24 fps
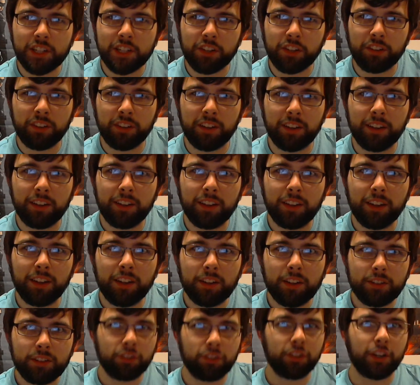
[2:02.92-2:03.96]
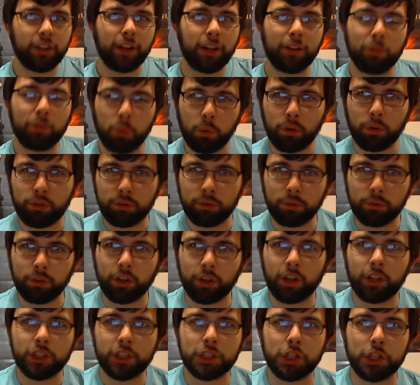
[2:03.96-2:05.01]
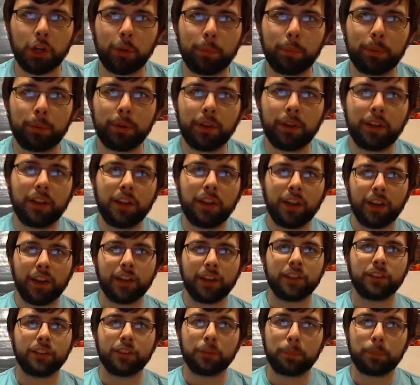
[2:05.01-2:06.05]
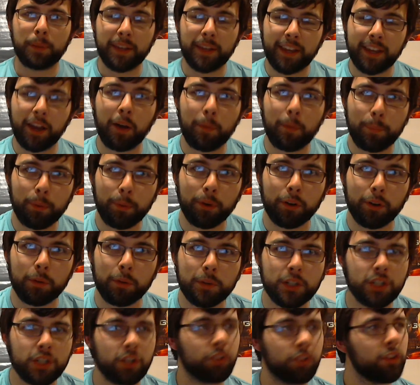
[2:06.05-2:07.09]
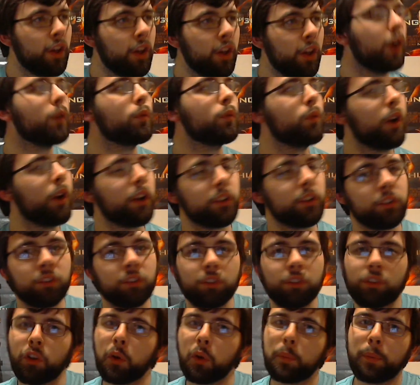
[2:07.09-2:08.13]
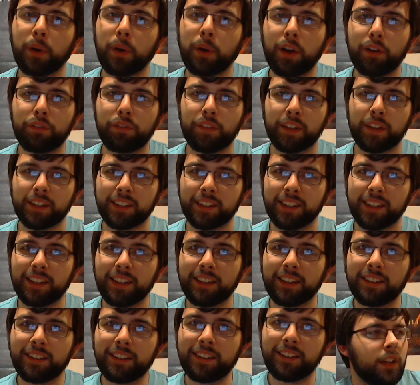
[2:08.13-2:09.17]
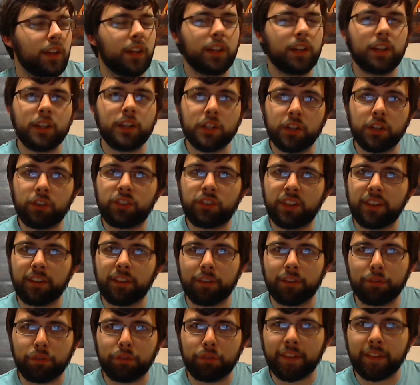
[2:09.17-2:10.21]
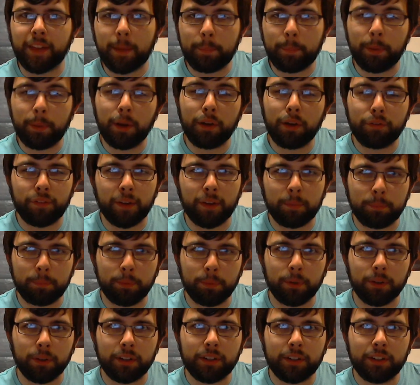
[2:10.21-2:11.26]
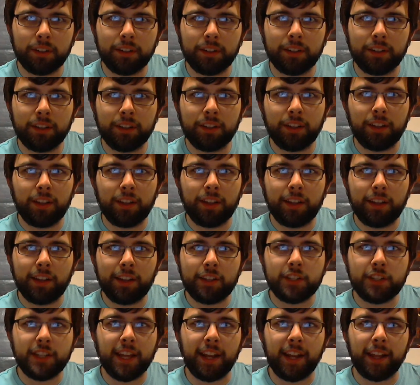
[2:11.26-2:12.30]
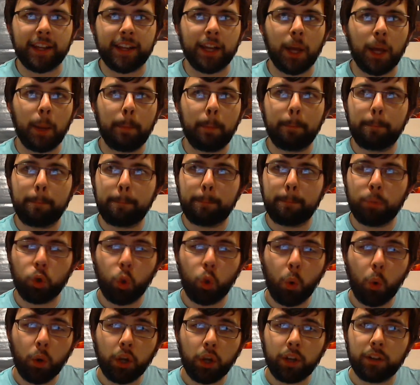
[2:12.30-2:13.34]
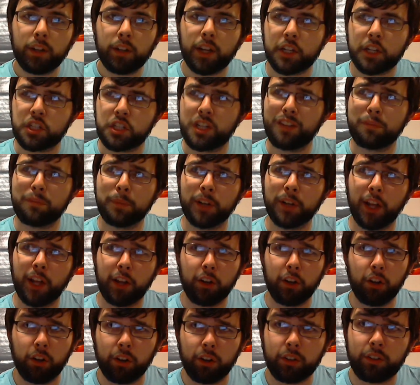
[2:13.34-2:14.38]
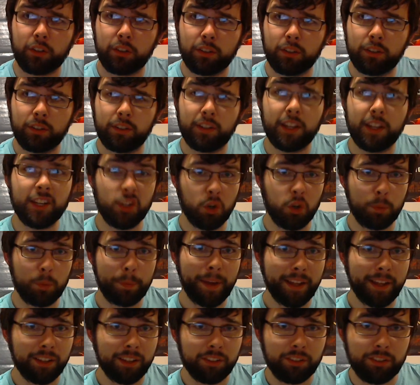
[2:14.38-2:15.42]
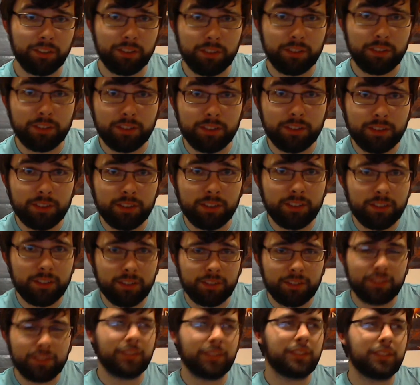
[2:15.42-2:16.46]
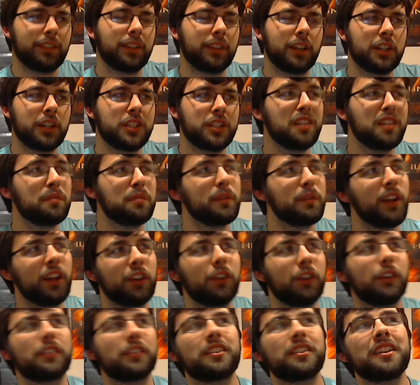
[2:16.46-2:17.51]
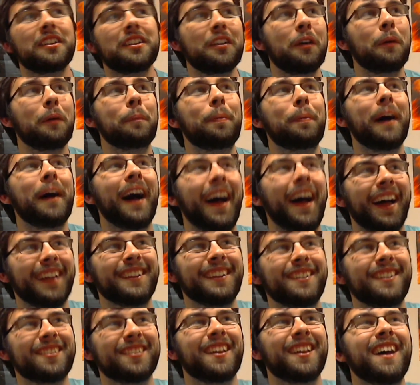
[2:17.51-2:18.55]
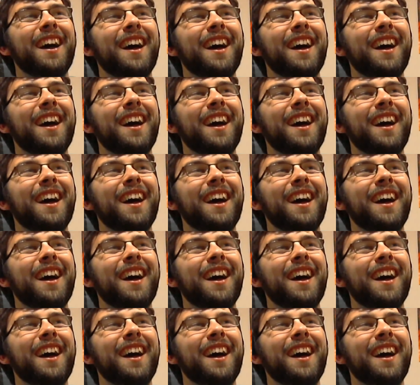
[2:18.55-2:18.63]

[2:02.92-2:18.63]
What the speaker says: isn't it? Just to kind of walk through a shop and pick out a book which just runs so perfectly. You just sit there and find that perfect book, and you get like a ba-dunk, achievement unlocked in your pants. Achievement unlocked in your pants.